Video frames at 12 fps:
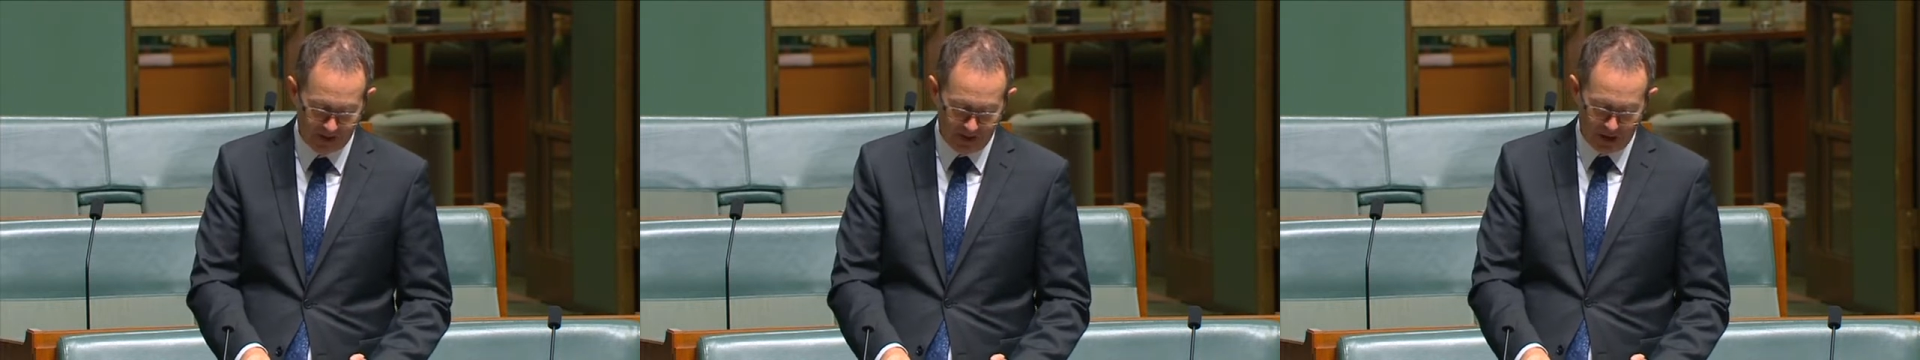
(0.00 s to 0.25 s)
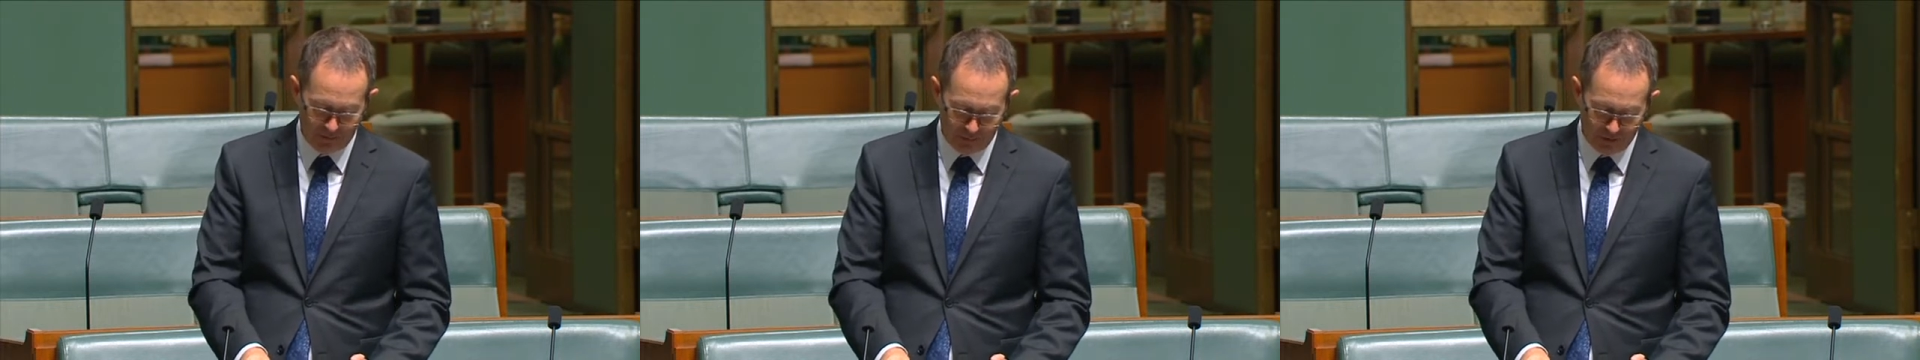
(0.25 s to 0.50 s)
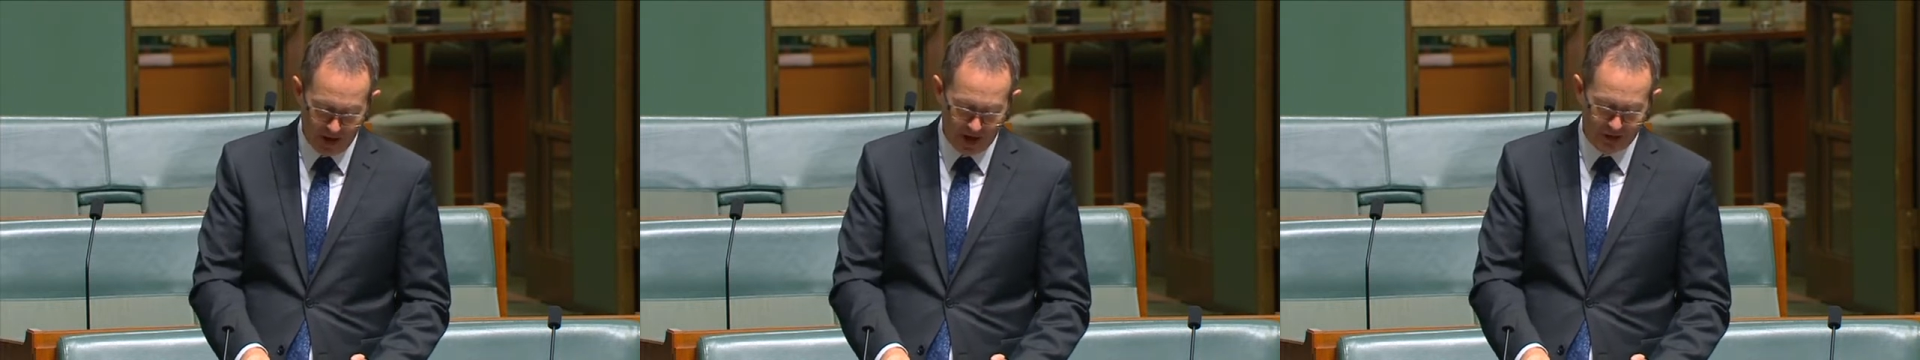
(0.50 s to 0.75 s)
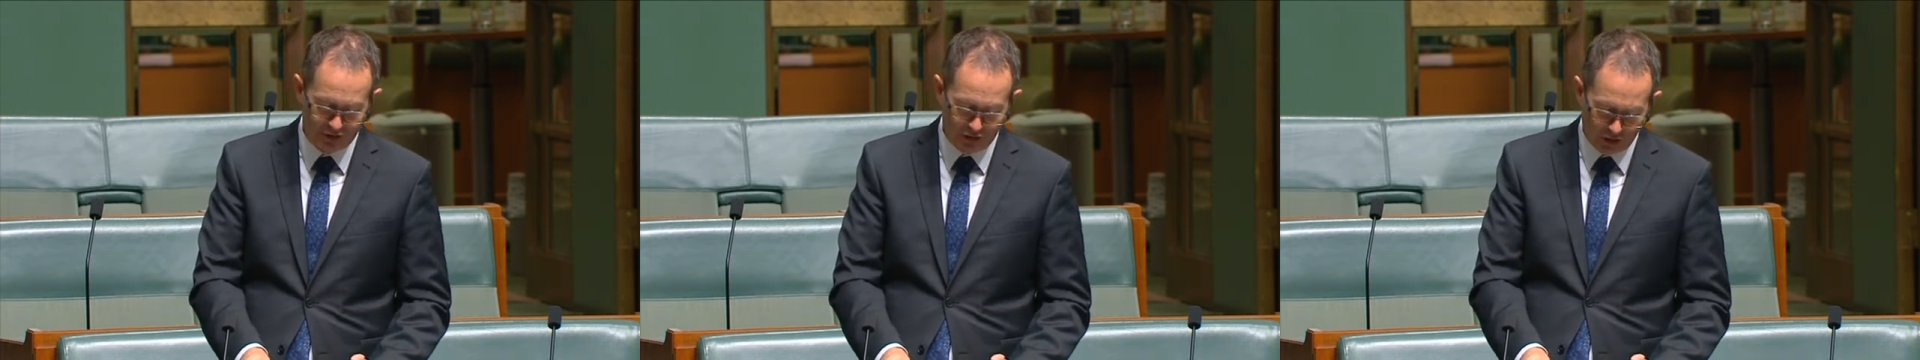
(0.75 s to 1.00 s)
a
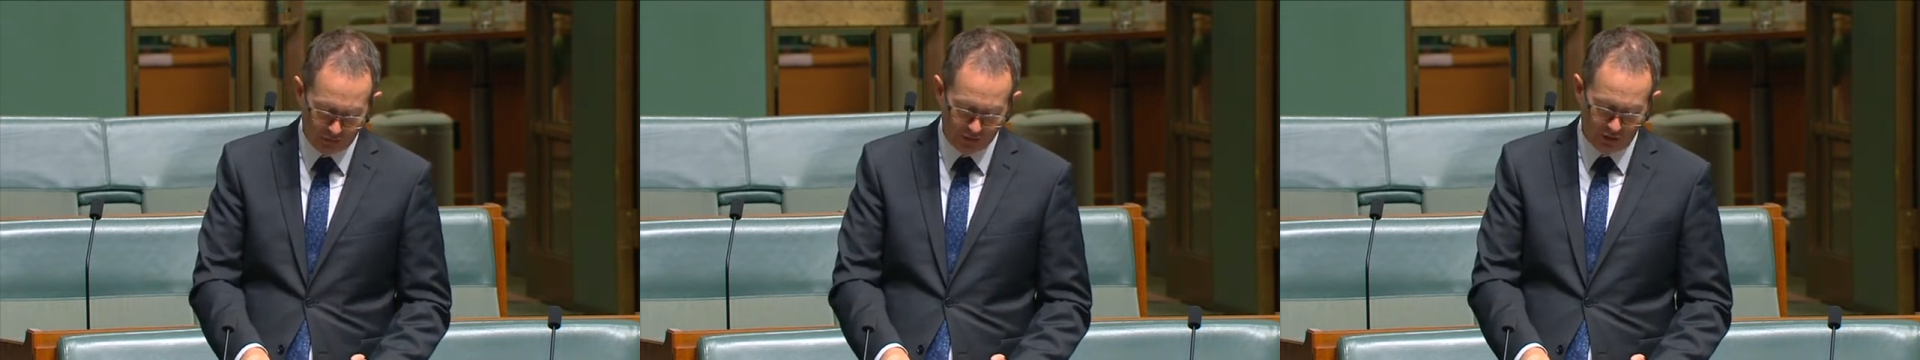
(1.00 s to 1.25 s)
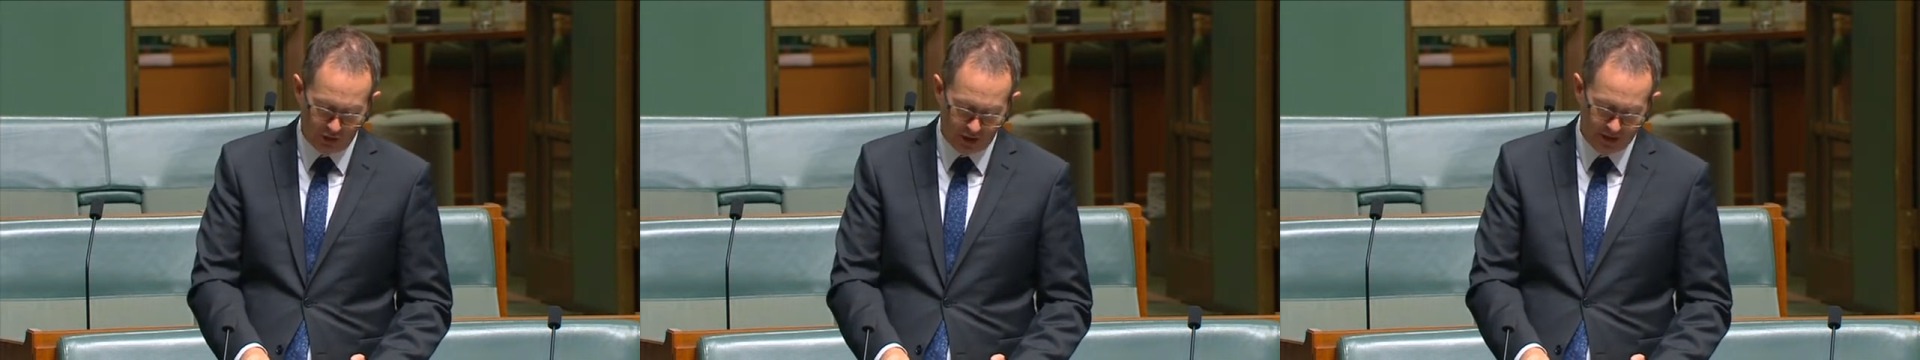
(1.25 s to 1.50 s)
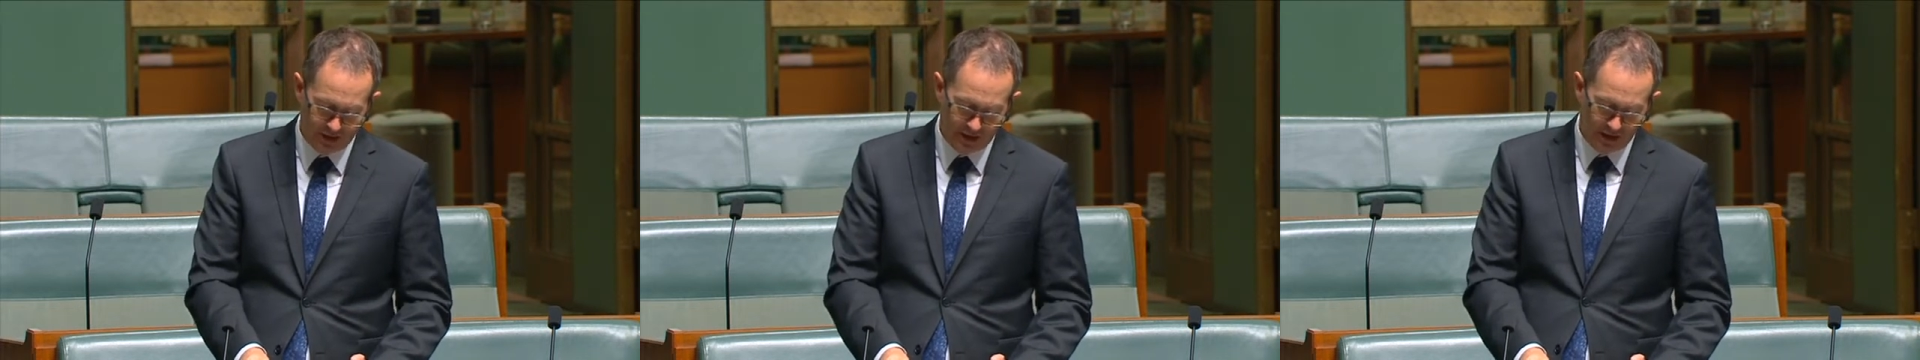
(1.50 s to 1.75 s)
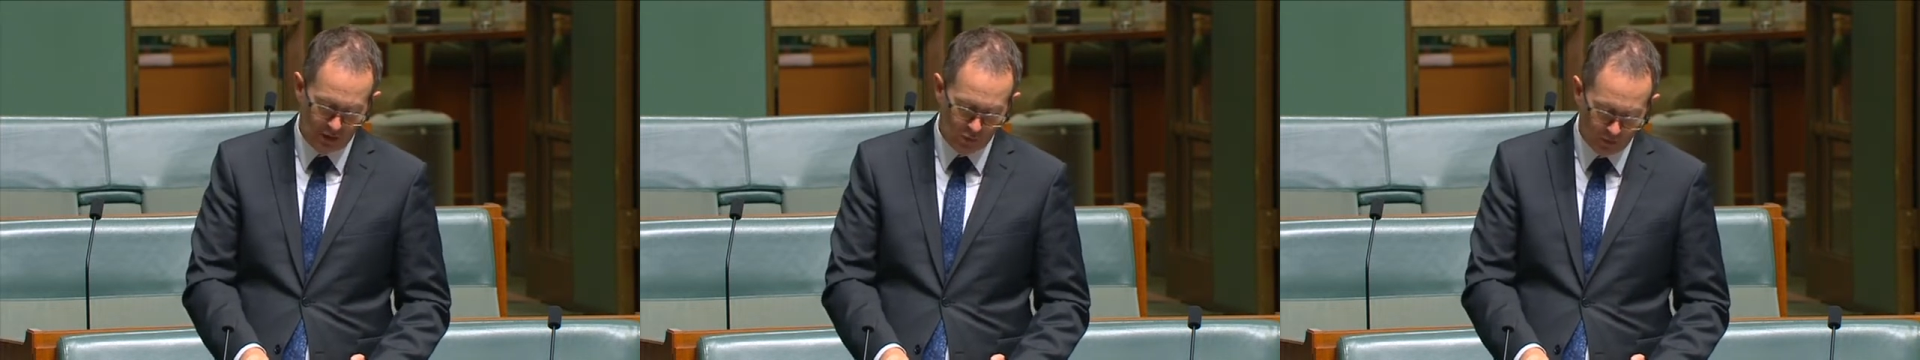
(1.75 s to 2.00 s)
proud Gomeroi
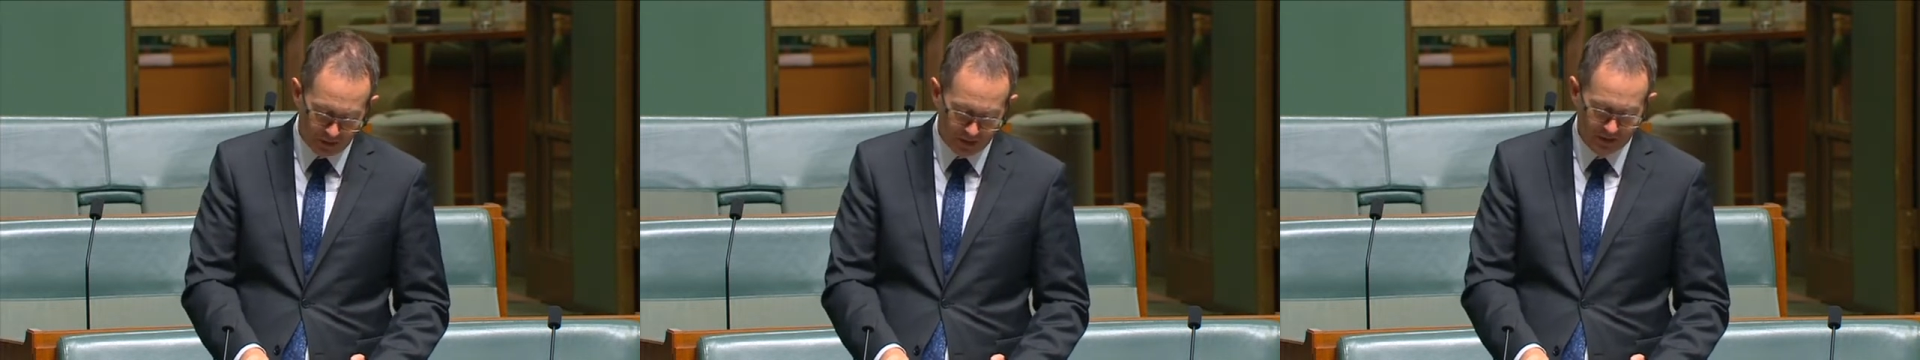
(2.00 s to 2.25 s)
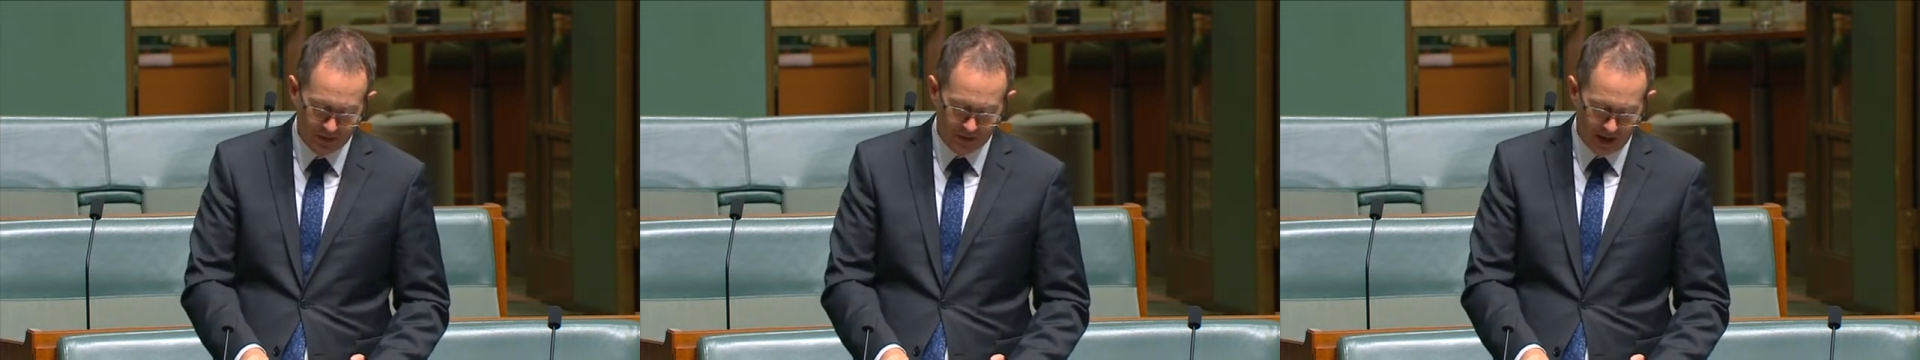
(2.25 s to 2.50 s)
woman